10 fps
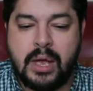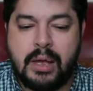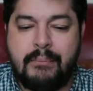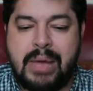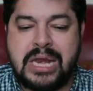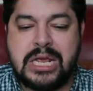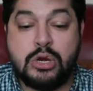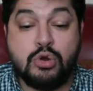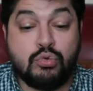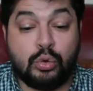Many
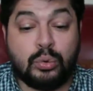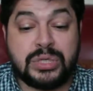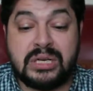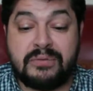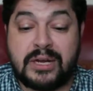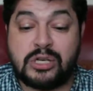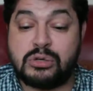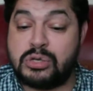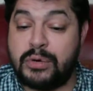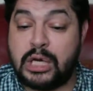new rules and
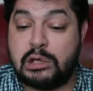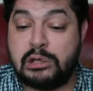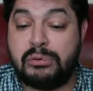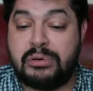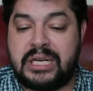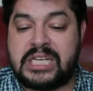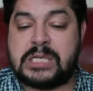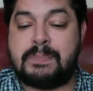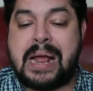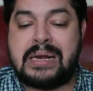adventures are included,
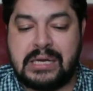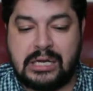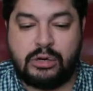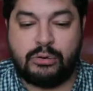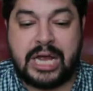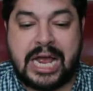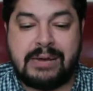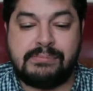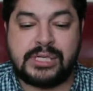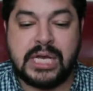expanding your
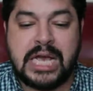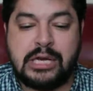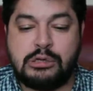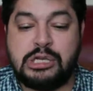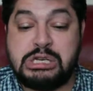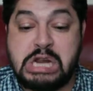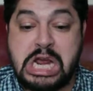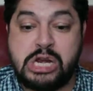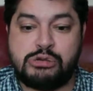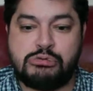games into the
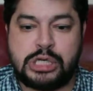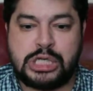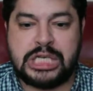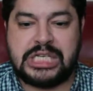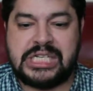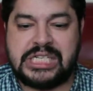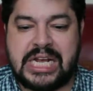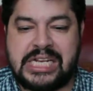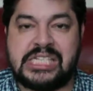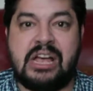dangerous
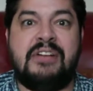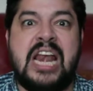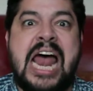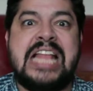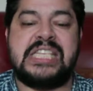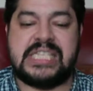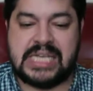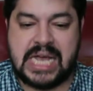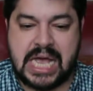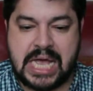city-states of
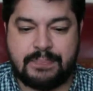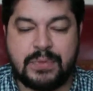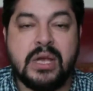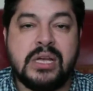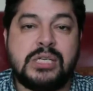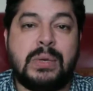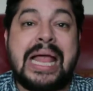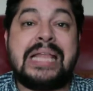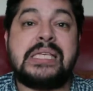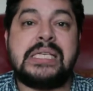Alancia. So
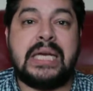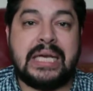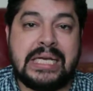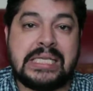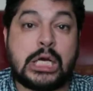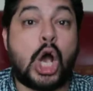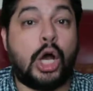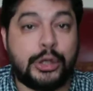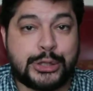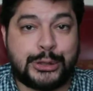Alancia is a
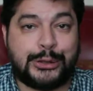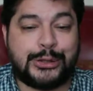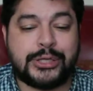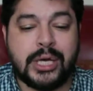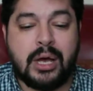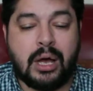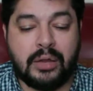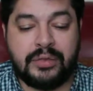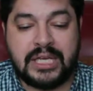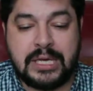continent
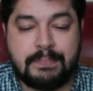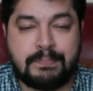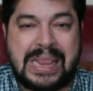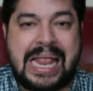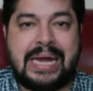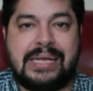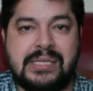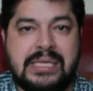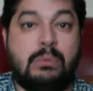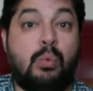on the planet,
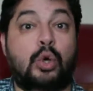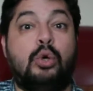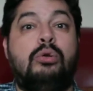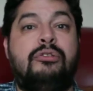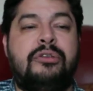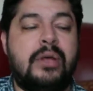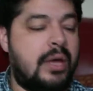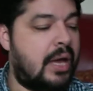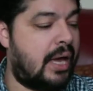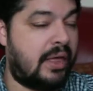the world
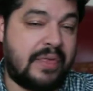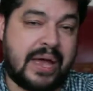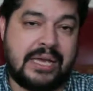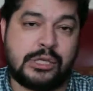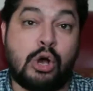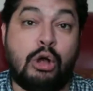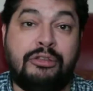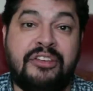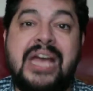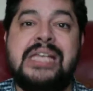that is called
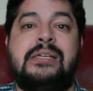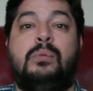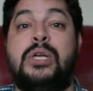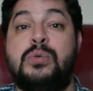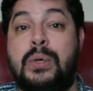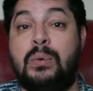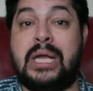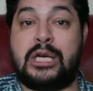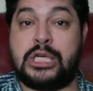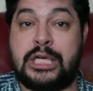Titan, which we will
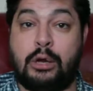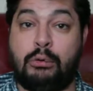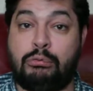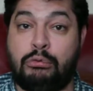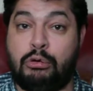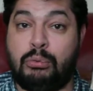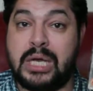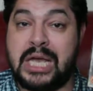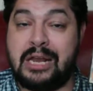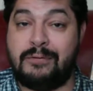actually go through
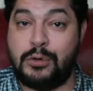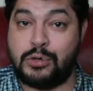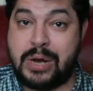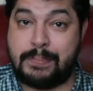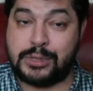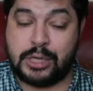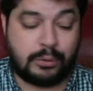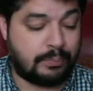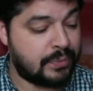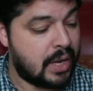in a future
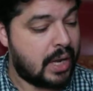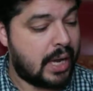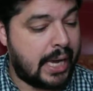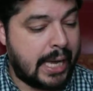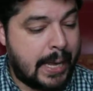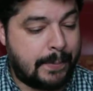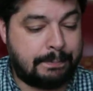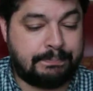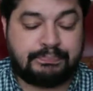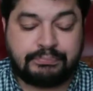episode.
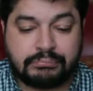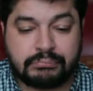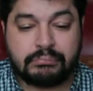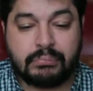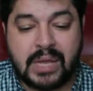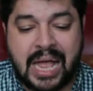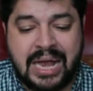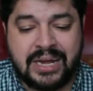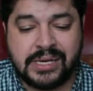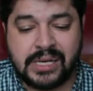And
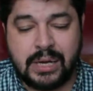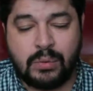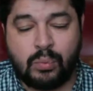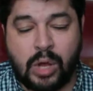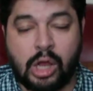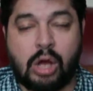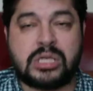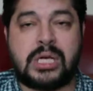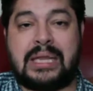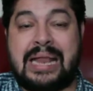
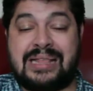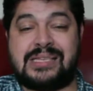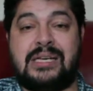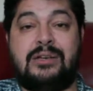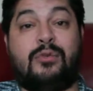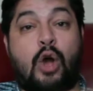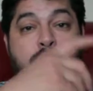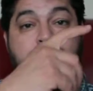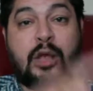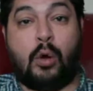alongside Alancia, you've
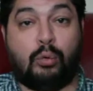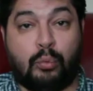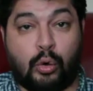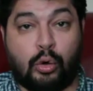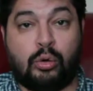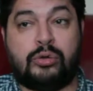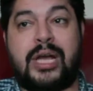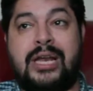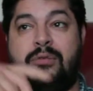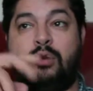got the old world,
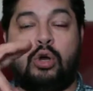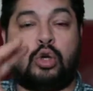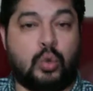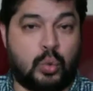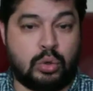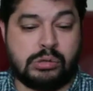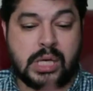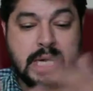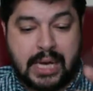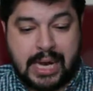and you've got Cool,
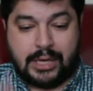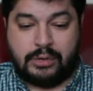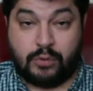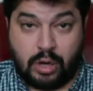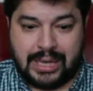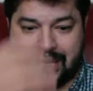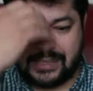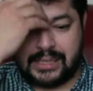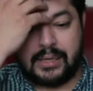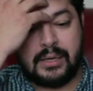and you've got
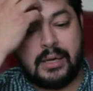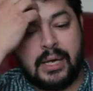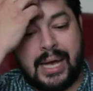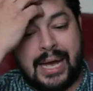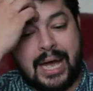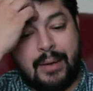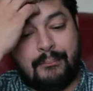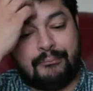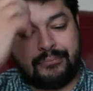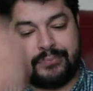Alancia.
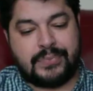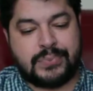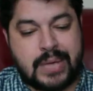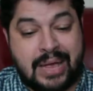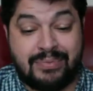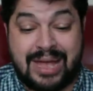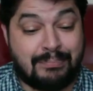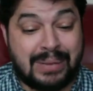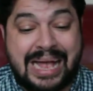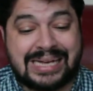And
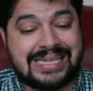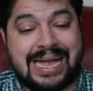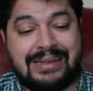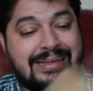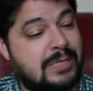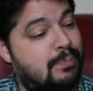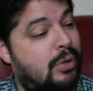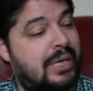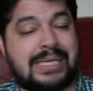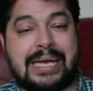BLACKSAND, this
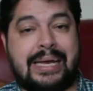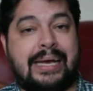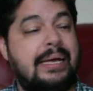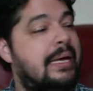book, I tell you,